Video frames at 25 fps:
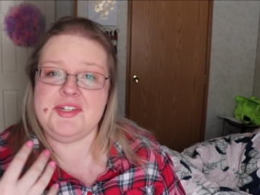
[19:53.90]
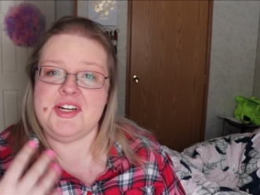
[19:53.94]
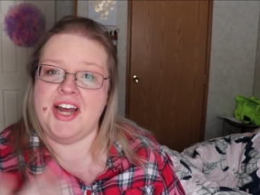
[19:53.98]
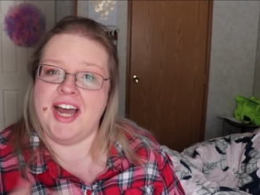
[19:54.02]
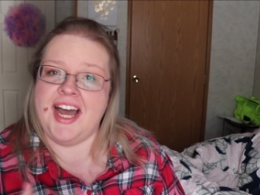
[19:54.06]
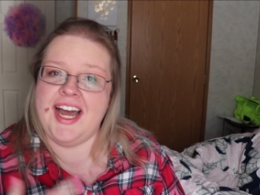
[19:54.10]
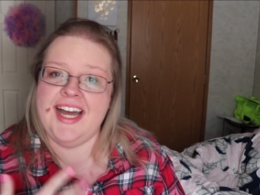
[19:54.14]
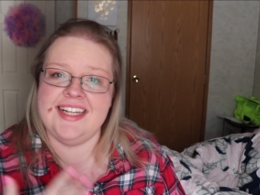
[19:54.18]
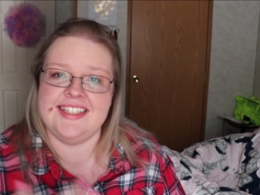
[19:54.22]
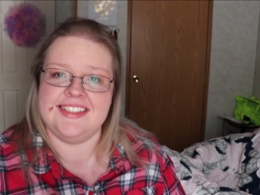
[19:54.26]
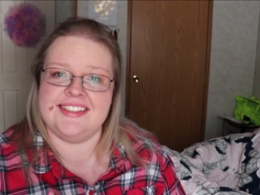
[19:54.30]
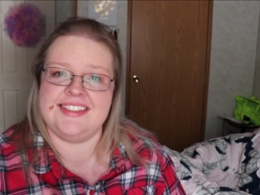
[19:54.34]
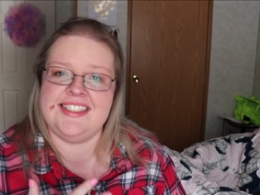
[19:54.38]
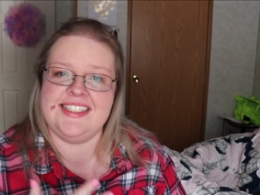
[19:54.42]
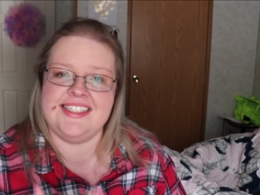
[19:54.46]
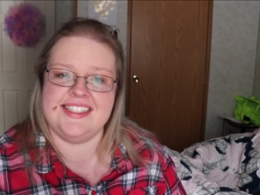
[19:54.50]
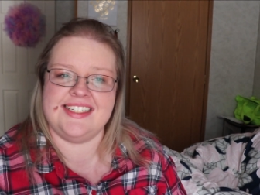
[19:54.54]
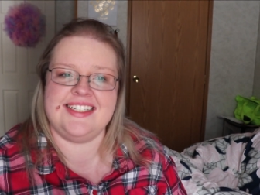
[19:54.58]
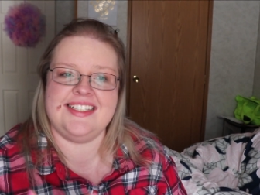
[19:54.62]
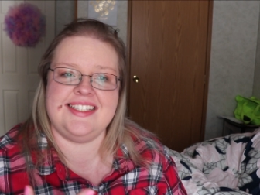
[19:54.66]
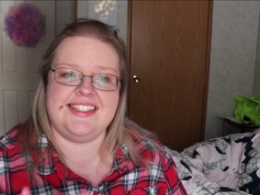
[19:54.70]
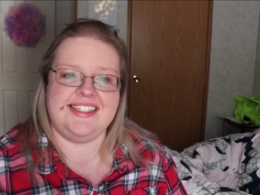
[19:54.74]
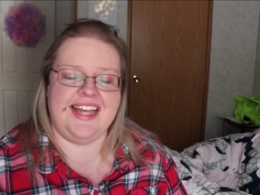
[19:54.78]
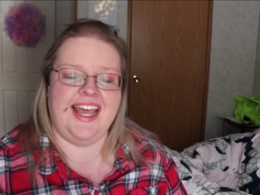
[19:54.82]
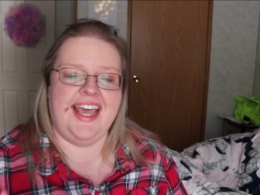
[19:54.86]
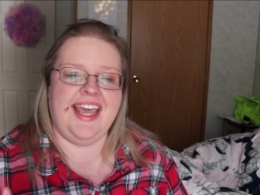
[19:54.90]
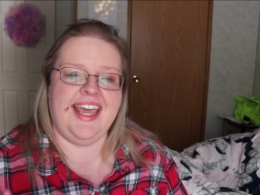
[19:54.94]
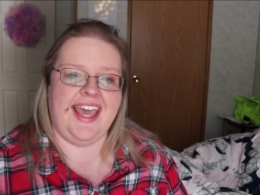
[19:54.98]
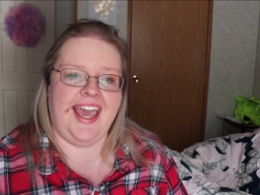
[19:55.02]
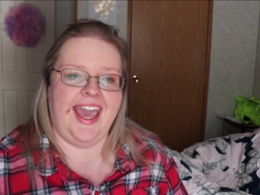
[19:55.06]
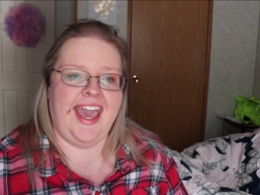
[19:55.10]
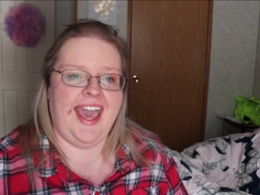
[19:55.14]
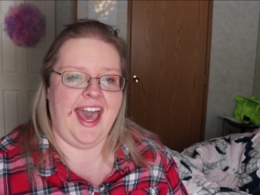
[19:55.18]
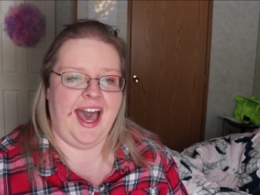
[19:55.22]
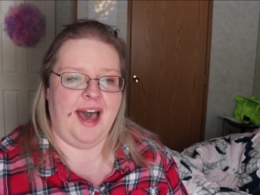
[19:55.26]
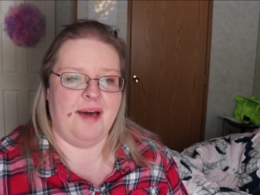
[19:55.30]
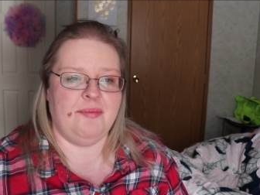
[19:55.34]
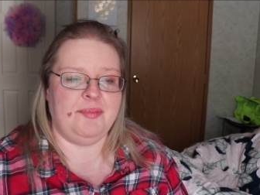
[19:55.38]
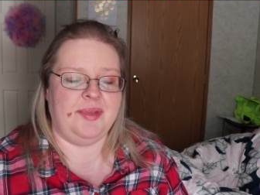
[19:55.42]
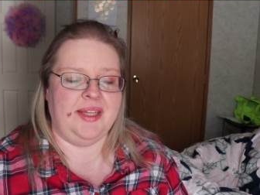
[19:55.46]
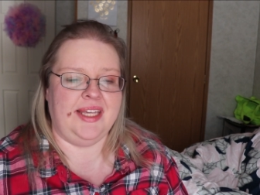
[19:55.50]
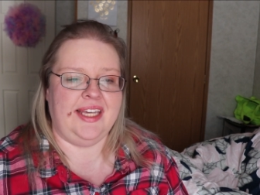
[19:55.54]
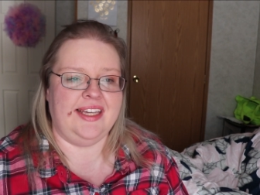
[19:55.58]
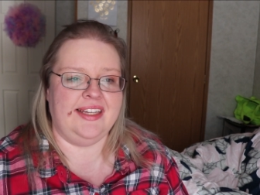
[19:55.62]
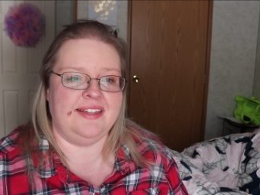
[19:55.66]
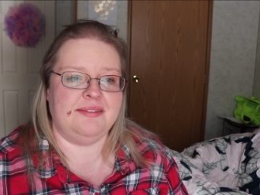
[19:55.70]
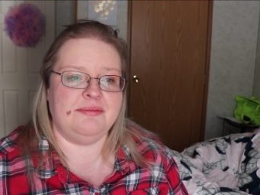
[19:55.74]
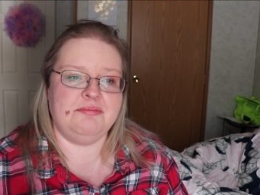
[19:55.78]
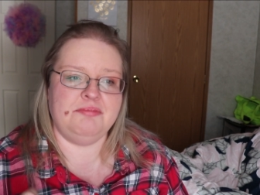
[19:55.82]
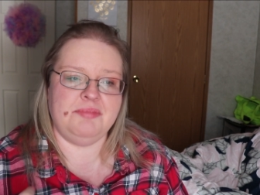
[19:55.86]
trying to stay
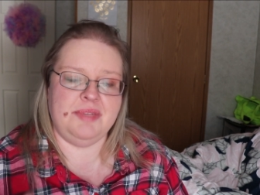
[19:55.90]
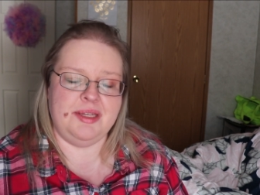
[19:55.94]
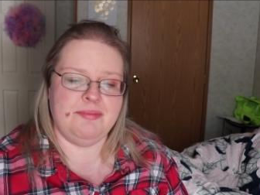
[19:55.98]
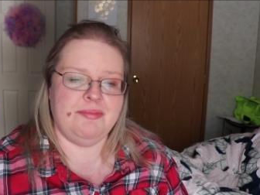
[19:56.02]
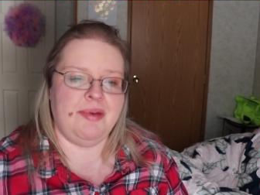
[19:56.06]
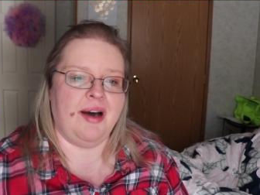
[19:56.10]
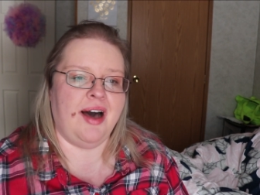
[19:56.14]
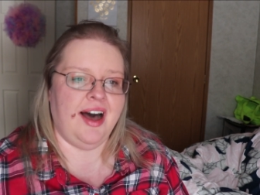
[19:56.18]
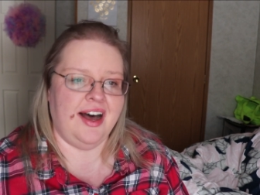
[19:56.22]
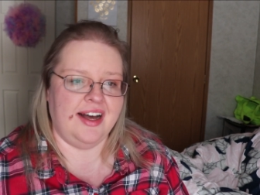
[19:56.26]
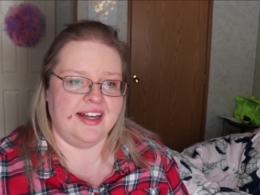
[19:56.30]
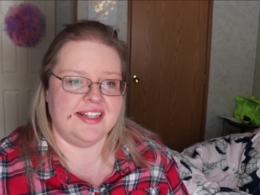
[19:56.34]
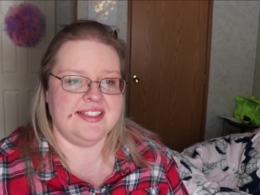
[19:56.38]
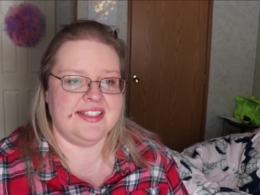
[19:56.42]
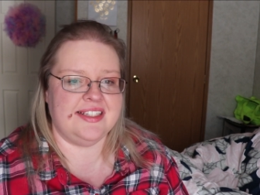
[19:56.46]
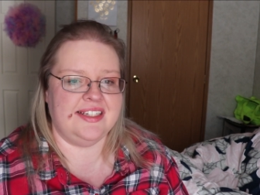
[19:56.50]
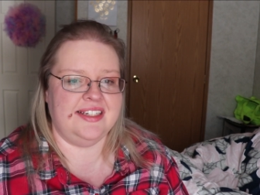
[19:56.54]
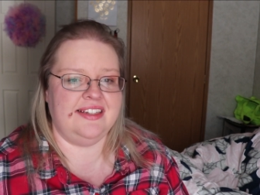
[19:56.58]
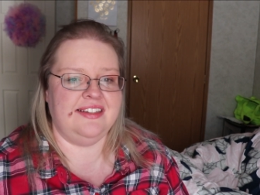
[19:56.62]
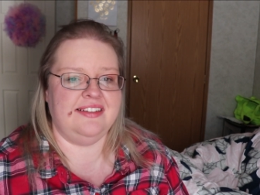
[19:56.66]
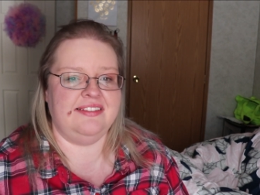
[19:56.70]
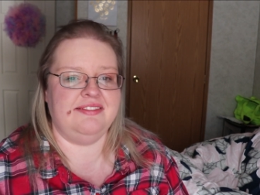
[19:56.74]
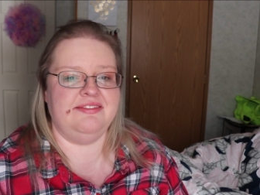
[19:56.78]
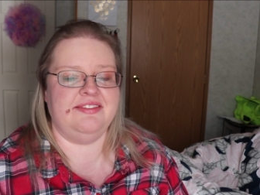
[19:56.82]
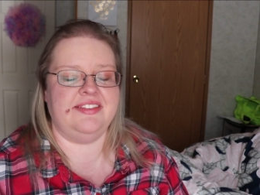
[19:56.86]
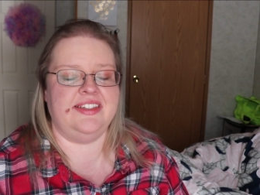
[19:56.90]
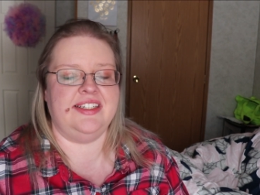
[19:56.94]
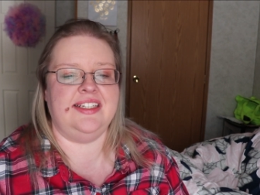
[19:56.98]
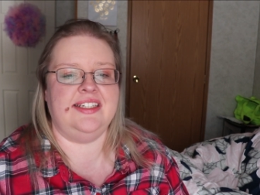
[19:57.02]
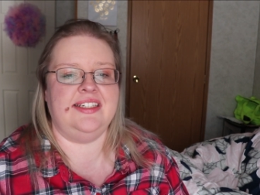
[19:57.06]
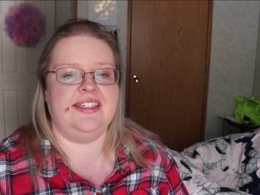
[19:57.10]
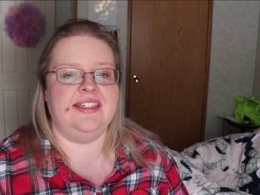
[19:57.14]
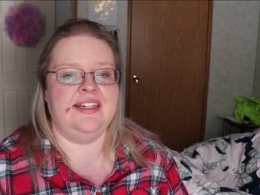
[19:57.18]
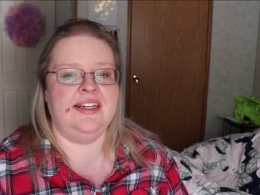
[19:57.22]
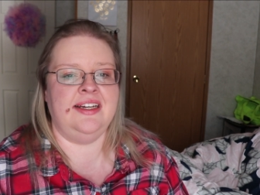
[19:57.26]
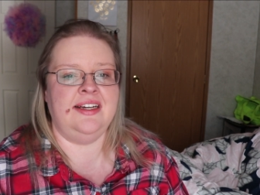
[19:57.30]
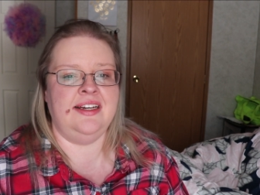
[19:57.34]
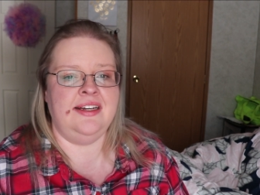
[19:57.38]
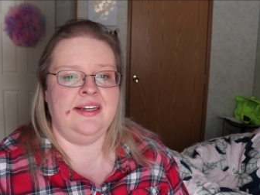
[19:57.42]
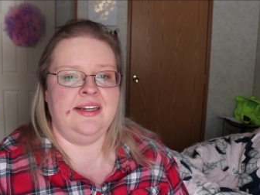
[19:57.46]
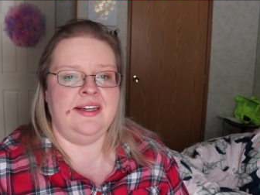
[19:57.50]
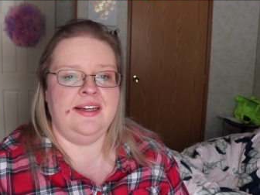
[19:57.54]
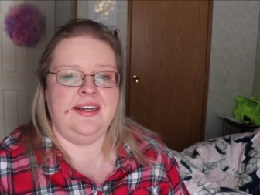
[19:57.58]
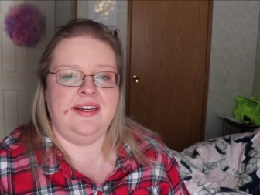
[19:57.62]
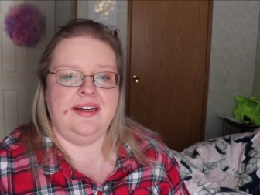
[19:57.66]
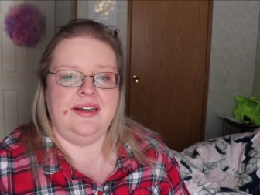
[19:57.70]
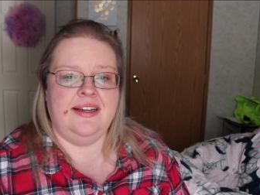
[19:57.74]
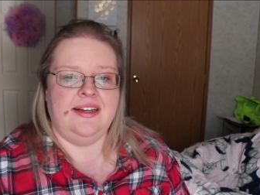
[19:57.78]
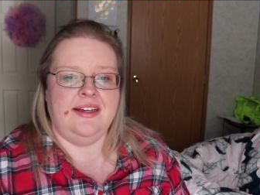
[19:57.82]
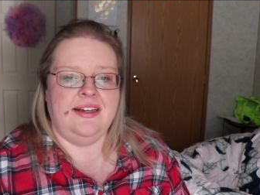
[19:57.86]
happy and be positive and
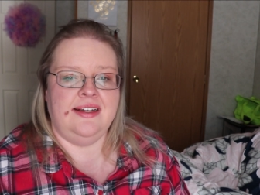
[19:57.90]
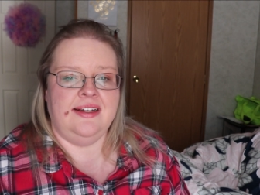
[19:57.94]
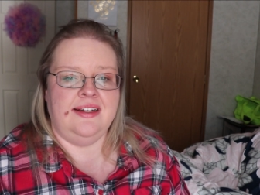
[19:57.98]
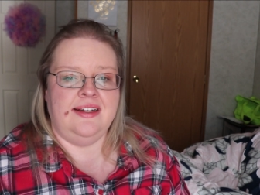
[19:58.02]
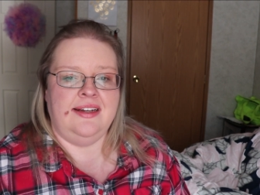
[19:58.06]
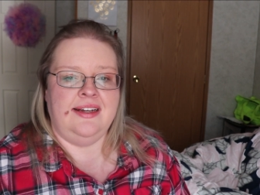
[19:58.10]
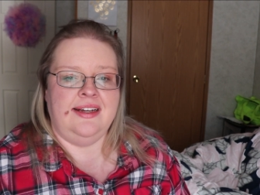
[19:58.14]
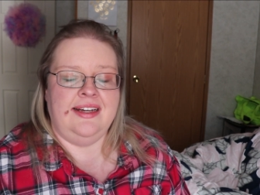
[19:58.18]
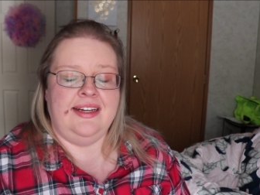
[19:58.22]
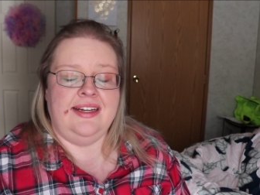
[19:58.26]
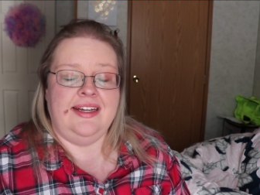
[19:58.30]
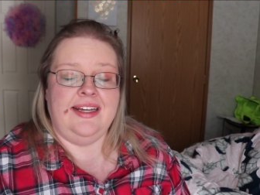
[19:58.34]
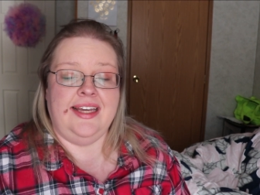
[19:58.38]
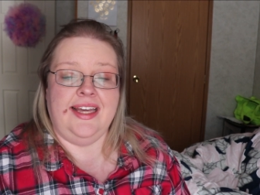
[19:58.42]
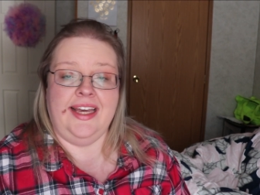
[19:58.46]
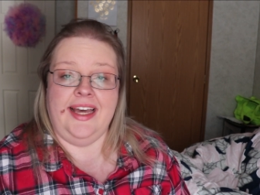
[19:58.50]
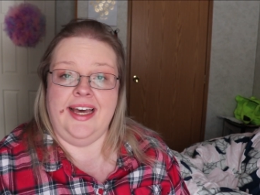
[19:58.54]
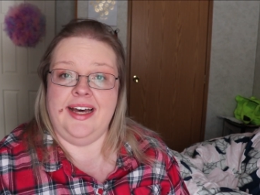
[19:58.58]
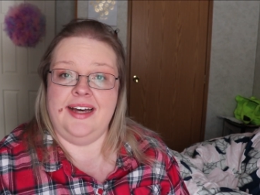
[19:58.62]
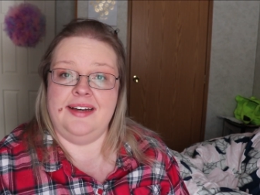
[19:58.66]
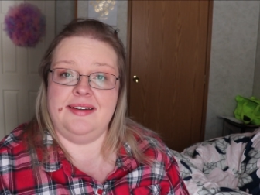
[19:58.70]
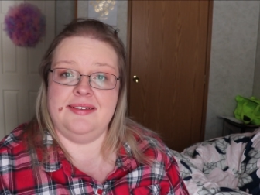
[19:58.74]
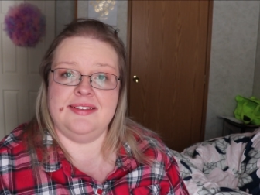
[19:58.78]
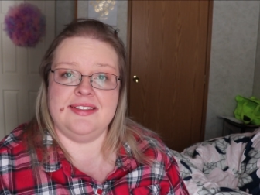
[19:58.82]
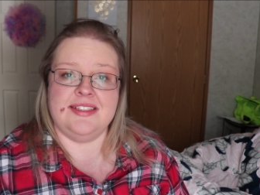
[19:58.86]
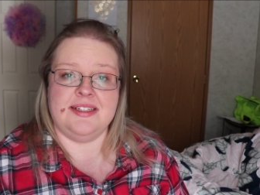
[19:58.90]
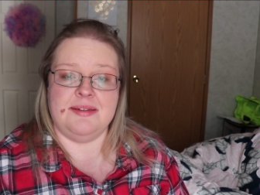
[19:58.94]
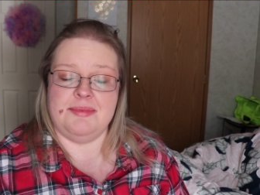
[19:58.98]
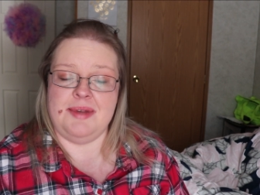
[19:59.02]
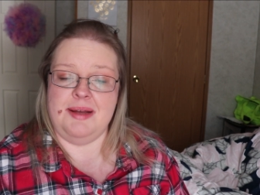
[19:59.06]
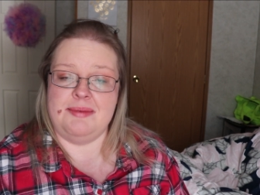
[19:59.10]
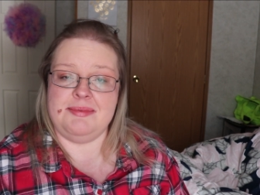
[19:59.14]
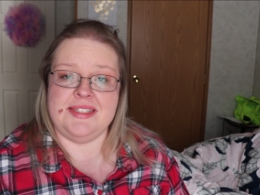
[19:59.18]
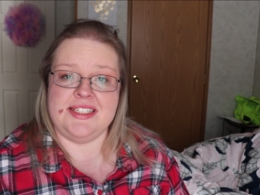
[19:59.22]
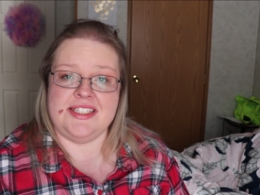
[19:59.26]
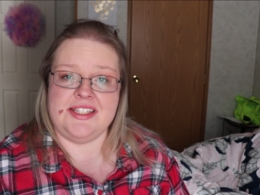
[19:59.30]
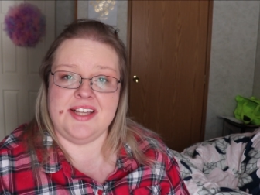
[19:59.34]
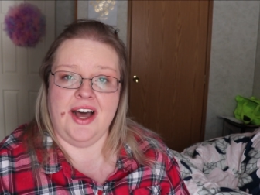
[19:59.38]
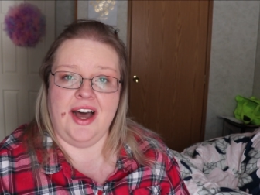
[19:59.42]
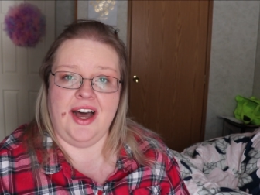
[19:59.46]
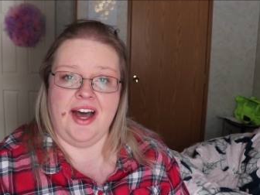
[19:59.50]
yeah, sometimes it's